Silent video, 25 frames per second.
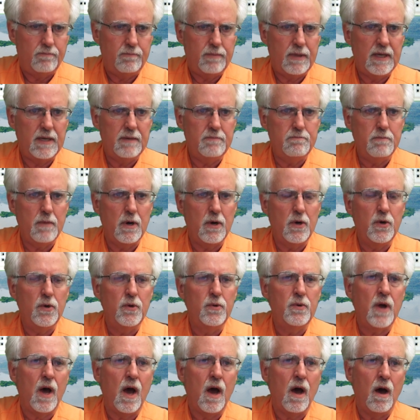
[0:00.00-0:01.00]
pin
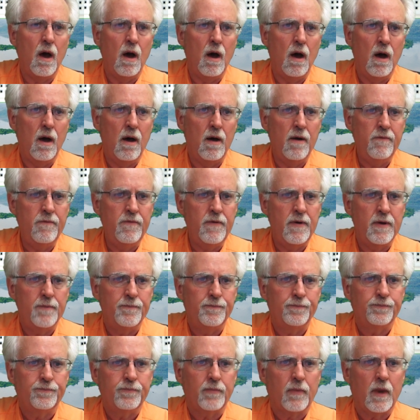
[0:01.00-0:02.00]
mode of
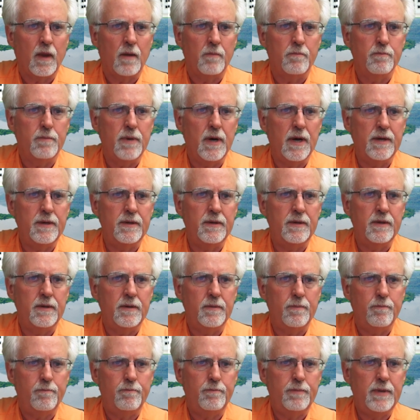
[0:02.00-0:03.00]
button
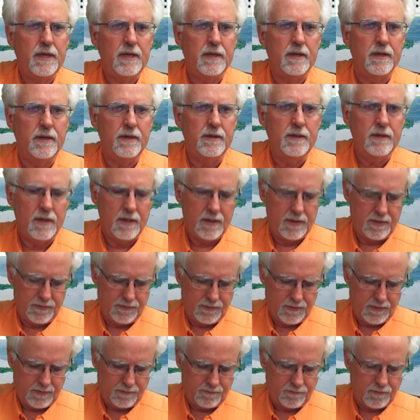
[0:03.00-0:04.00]
pin,
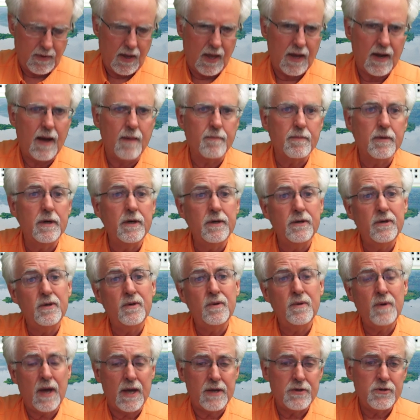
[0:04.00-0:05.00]
and I'm going to
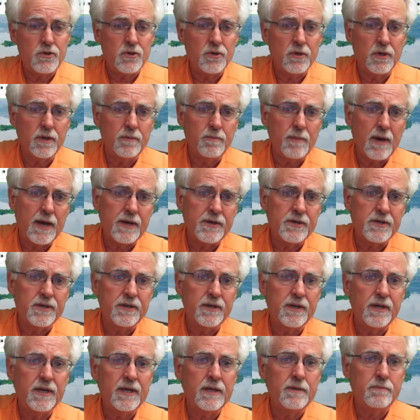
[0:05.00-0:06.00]
do, as you could
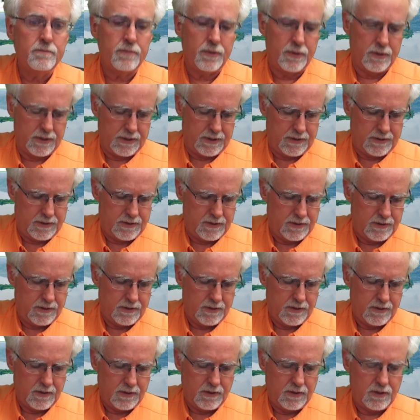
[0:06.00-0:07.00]
imagine, input.
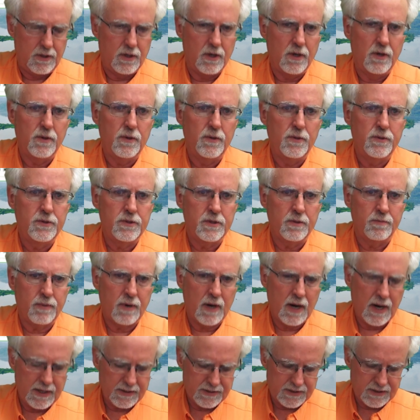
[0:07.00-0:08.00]
No
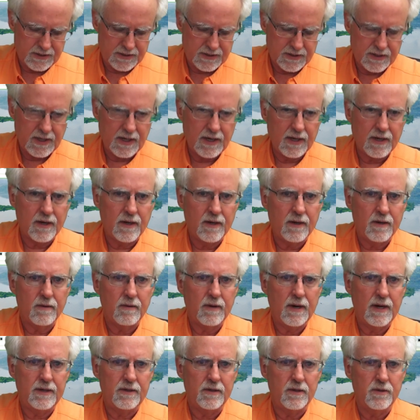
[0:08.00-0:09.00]
surprises there,
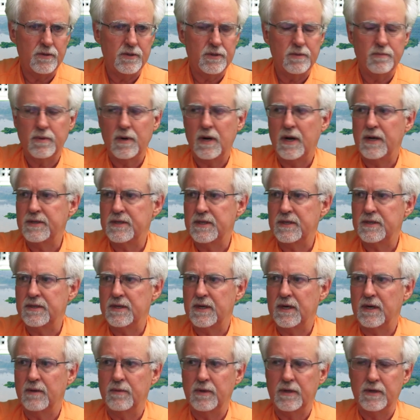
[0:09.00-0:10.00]
right? No surprises
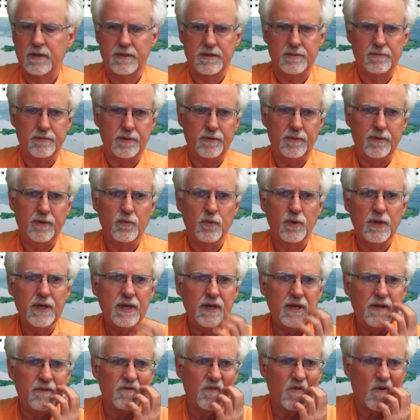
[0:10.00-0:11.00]
there because I'm going to be
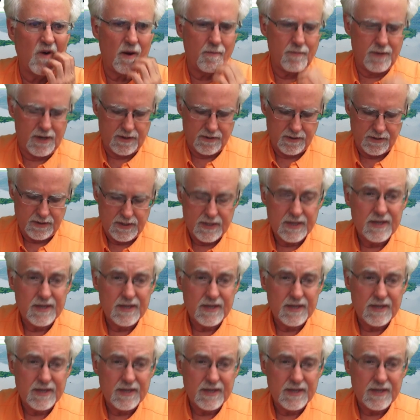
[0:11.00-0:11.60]
reading from it.